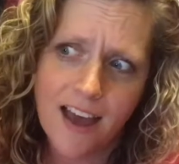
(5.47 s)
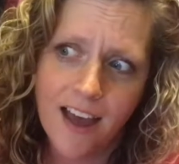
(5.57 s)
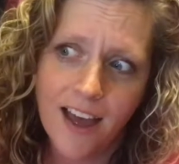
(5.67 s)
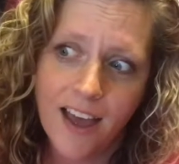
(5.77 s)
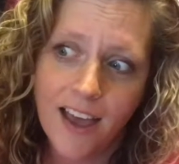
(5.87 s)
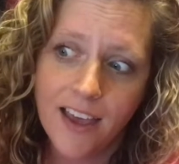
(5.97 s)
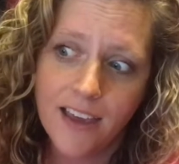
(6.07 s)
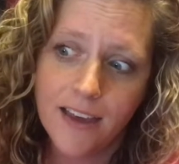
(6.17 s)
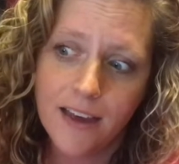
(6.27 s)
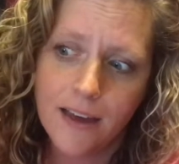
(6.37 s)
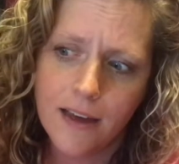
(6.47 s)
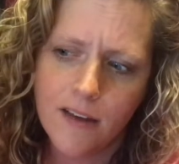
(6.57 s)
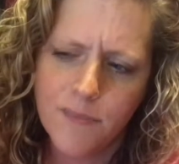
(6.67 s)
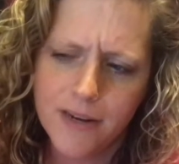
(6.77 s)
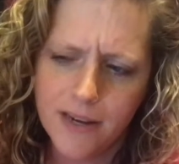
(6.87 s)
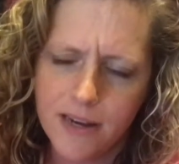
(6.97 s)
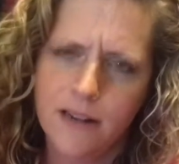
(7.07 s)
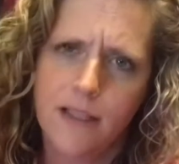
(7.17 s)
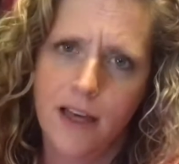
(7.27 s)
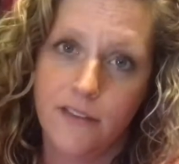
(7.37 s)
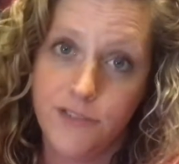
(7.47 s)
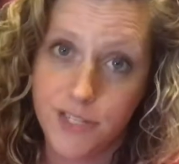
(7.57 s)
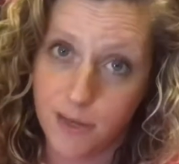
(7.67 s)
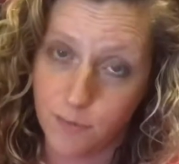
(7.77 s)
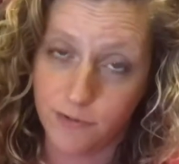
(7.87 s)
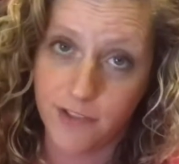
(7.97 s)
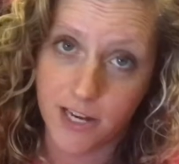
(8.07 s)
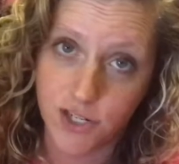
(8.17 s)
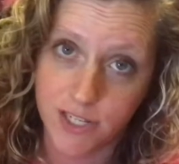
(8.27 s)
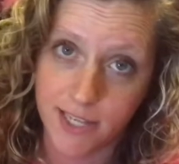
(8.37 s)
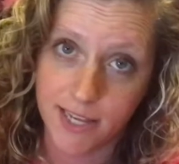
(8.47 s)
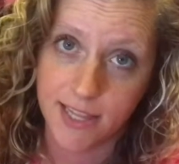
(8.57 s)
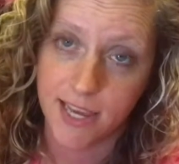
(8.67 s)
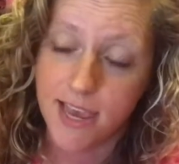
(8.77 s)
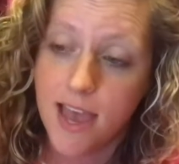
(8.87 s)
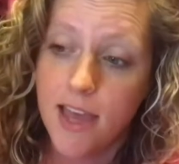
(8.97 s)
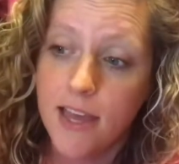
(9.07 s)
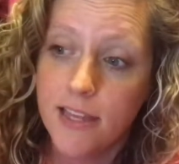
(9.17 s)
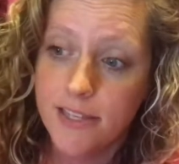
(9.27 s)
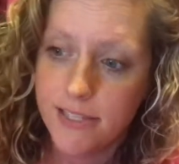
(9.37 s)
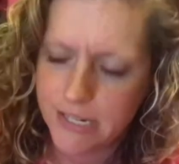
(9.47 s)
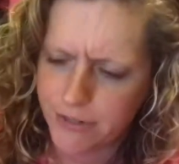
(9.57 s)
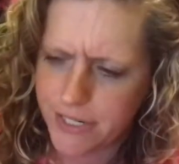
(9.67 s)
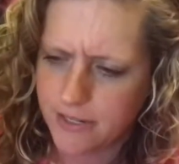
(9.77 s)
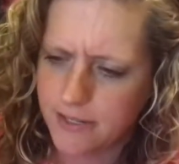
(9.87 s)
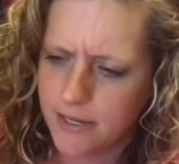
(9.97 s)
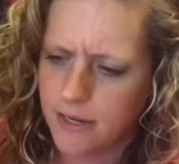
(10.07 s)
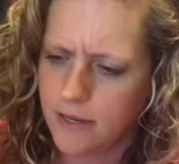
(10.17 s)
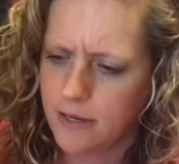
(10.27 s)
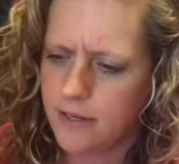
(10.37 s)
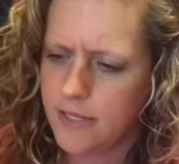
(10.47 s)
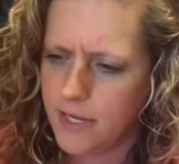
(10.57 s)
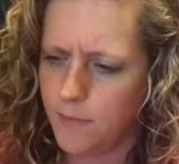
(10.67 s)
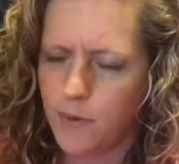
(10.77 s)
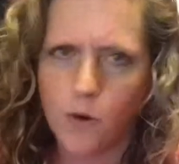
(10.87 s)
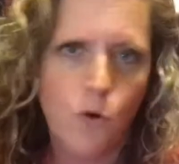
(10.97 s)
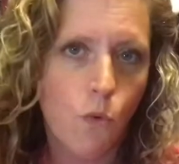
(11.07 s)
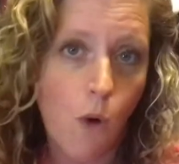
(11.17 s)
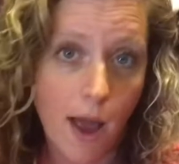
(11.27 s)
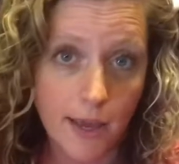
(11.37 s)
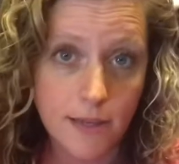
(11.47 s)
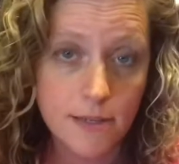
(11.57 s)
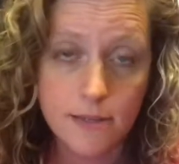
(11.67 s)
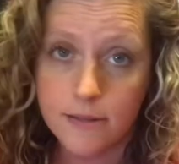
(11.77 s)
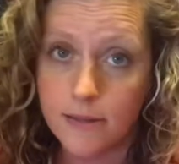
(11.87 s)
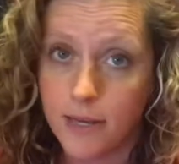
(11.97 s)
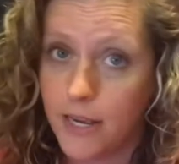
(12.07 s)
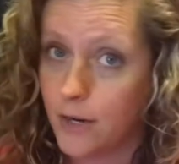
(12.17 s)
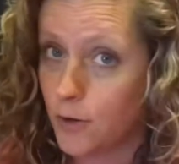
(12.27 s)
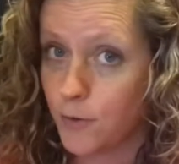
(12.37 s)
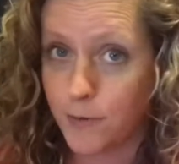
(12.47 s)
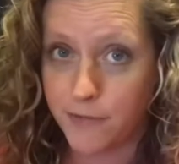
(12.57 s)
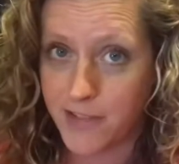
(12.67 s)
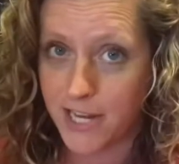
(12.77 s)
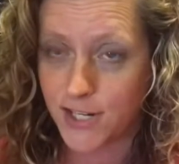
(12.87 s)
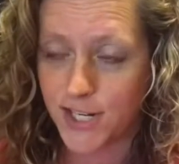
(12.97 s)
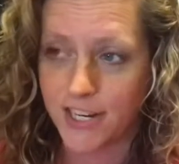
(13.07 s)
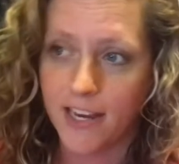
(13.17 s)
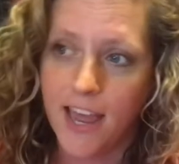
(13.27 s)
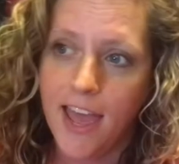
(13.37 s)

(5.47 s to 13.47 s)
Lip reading: I have been in a lot of deep reflection lately. Serious, deep, quiet, inner reflection.